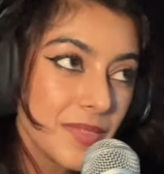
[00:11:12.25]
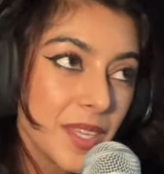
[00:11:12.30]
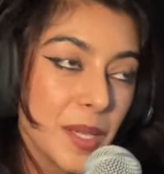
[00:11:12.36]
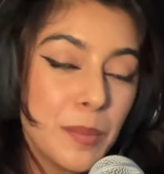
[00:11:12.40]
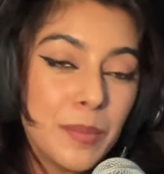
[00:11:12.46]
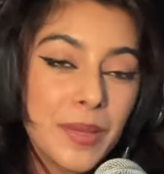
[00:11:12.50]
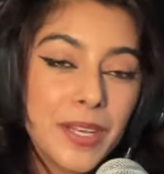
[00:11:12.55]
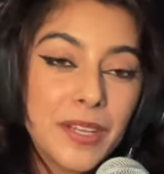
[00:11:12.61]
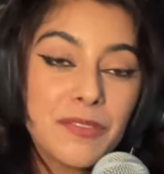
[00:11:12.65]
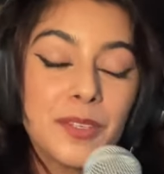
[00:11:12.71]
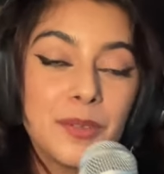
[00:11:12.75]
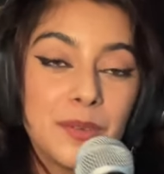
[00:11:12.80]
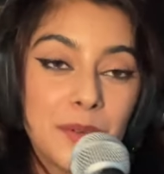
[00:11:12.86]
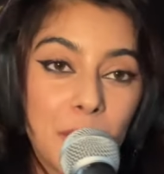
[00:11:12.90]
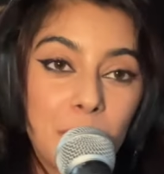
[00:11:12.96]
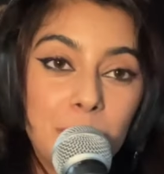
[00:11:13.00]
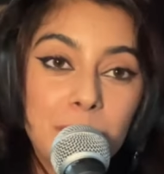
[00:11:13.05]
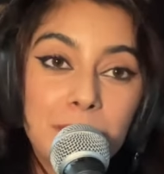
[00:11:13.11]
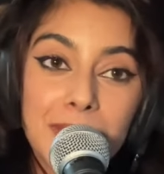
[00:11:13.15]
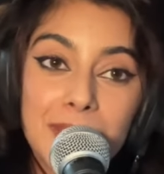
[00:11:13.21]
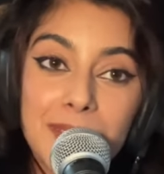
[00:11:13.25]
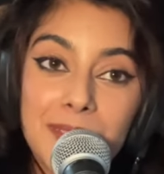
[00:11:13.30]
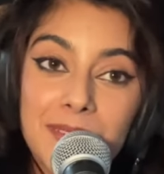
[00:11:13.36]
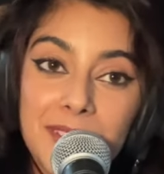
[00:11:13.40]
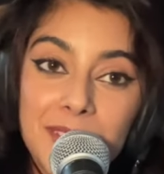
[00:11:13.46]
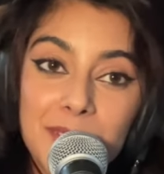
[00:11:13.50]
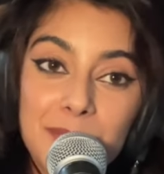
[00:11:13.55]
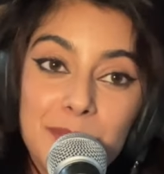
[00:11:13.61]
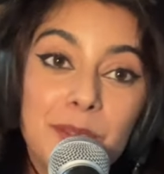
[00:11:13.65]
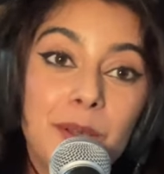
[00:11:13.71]
But if you know me,
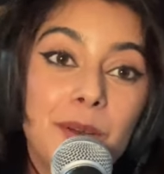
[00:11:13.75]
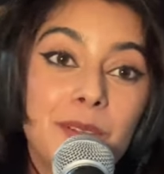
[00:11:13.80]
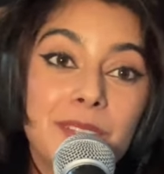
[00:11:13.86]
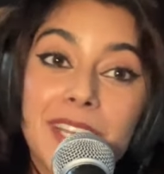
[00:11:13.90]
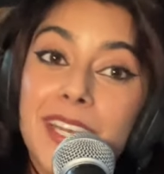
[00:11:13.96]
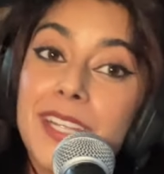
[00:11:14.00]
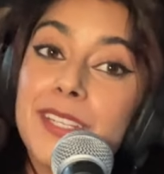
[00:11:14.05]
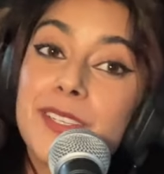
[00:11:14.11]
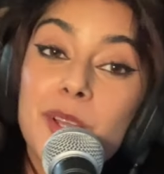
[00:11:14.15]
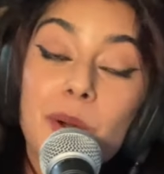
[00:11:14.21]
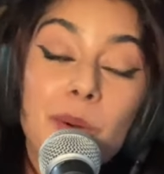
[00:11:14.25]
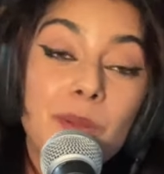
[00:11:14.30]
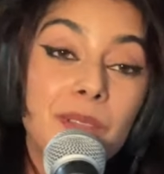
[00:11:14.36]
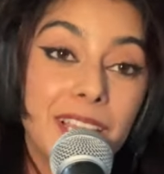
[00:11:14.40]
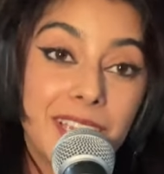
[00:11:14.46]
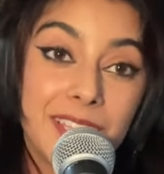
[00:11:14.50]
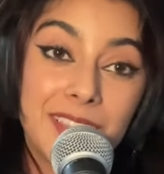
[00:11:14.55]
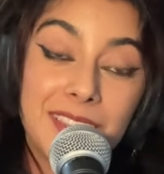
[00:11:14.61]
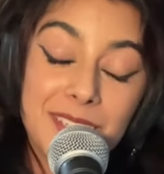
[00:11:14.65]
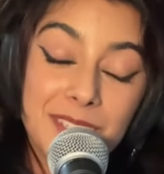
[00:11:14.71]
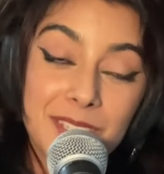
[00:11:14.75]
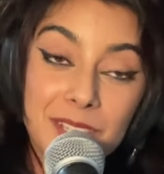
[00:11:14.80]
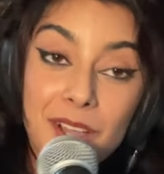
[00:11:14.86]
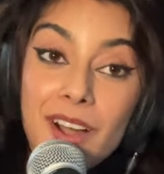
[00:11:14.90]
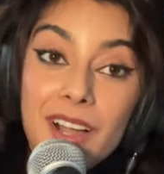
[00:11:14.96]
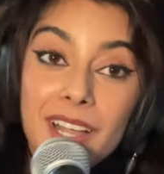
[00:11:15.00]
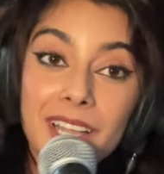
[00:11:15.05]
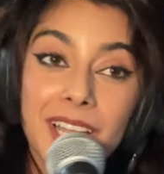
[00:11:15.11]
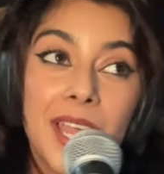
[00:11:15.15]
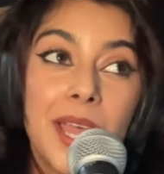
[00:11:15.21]
you know that I don't like the
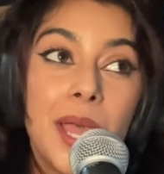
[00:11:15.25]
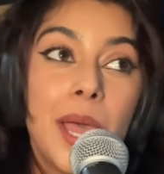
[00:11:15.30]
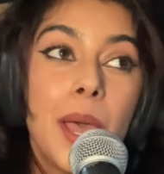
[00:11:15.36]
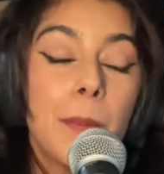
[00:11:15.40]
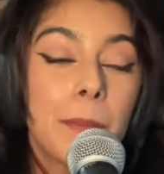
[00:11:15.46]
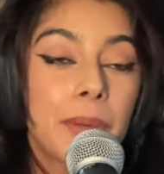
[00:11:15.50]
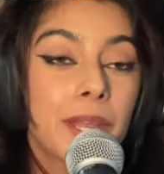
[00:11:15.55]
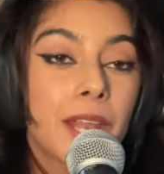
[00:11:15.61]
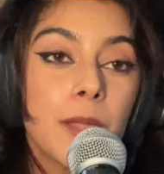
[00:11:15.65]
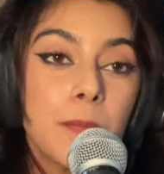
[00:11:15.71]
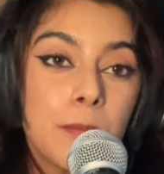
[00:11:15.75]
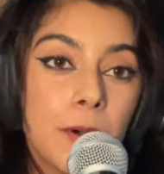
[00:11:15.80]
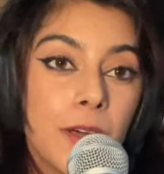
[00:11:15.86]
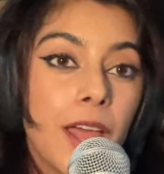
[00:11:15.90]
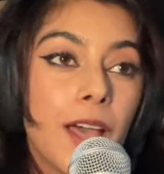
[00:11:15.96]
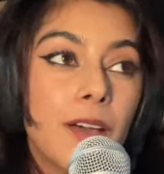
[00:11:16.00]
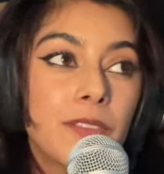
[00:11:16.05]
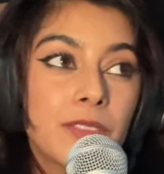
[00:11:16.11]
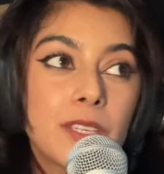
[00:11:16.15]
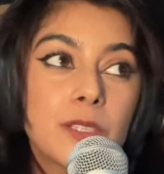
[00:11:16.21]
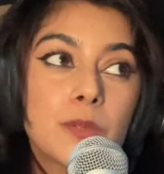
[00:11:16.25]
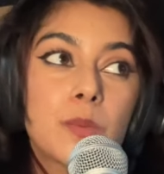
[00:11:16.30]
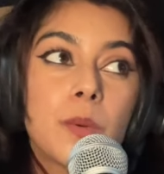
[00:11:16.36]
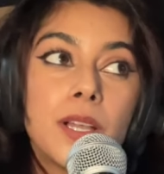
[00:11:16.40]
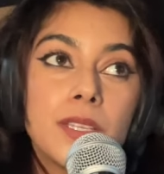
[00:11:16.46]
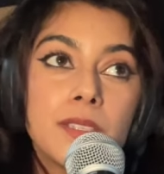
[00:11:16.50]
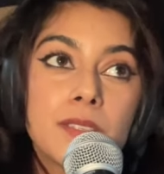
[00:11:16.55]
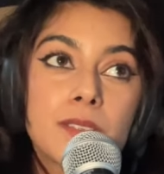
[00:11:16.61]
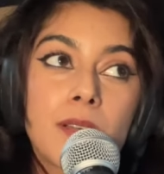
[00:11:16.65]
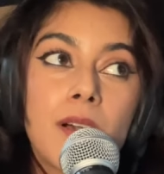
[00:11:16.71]
song. But I put out this
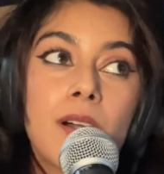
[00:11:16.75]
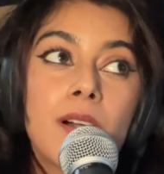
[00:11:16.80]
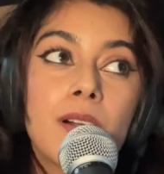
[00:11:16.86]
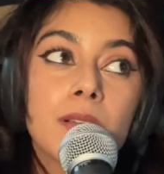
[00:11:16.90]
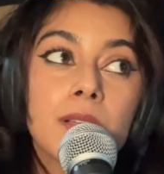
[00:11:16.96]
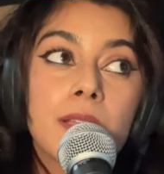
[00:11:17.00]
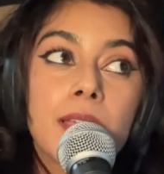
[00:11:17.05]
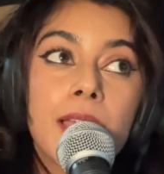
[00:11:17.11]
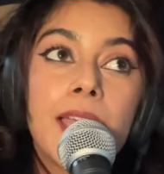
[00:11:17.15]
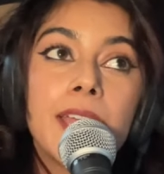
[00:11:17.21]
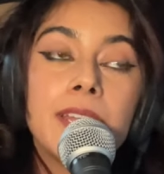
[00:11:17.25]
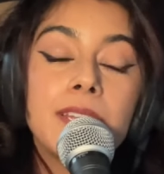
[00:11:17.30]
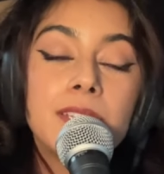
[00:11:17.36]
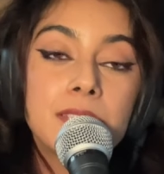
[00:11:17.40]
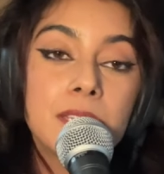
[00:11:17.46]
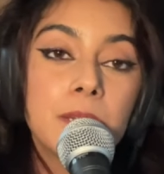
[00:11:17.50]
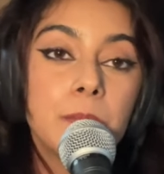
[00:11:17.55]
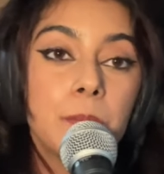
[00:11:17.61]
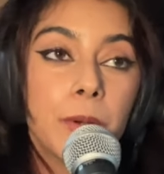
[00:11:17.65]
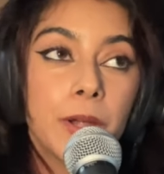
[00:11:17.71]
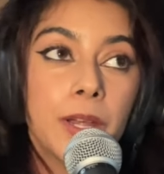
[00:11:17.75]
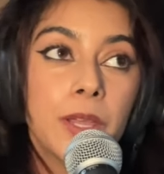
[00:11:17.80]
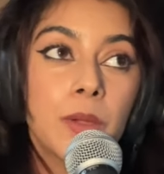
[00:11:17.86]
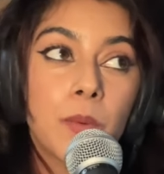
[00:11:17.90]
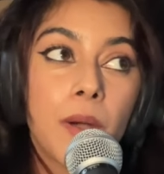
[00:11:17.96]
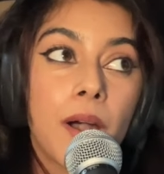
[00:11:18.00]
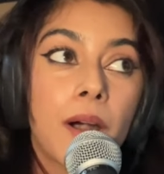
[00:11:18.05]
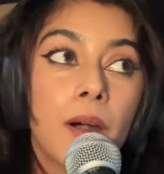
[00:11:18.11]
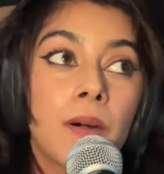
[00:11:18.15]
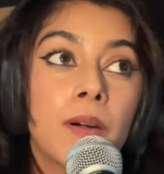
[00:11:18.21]
one song and it did pretty
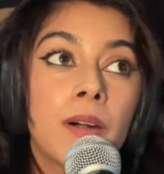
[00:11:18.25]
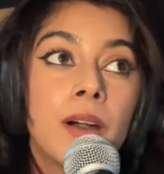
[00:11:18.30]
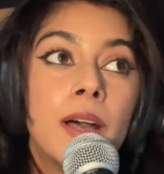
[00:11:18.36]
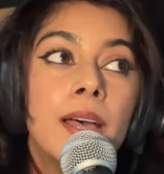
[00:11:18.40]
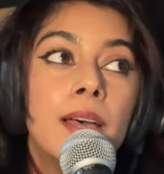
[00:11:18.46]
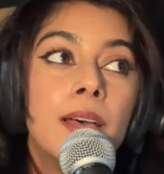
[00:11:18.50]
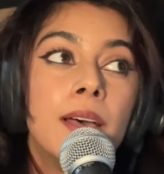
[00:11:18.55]
well.